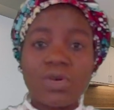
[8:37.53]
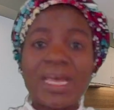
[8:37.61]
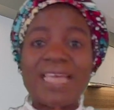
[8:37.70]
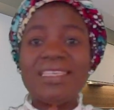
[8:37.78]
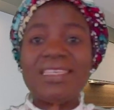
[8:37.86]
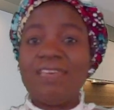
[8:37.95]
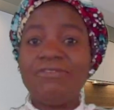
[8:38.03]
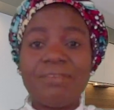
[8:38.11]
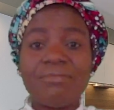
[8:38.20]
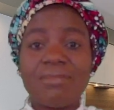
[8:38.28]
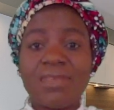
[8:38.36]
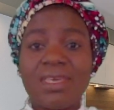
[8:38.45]
you can't give
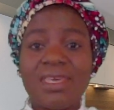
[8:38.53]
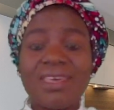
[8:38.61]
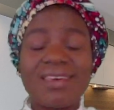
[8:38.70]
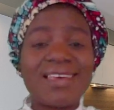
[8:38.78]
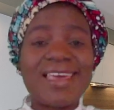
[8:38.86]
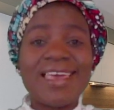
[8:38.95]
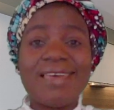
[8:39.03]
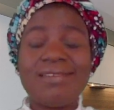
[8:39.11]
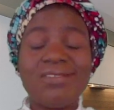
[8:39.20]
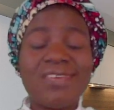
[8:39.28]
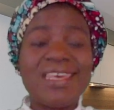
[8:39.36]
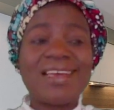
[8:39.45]
him
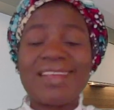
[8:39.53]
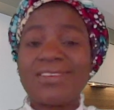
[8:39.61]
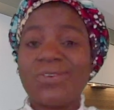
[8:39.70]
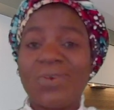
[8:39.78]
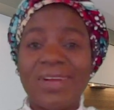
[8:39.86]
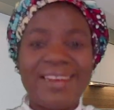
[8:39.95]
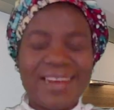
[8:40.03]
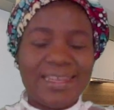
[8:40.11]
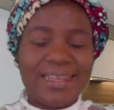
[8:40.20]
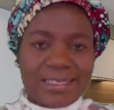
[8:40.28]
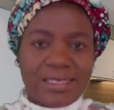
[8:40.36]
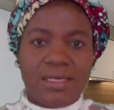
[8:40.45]
he can't
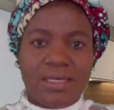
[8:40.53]
collect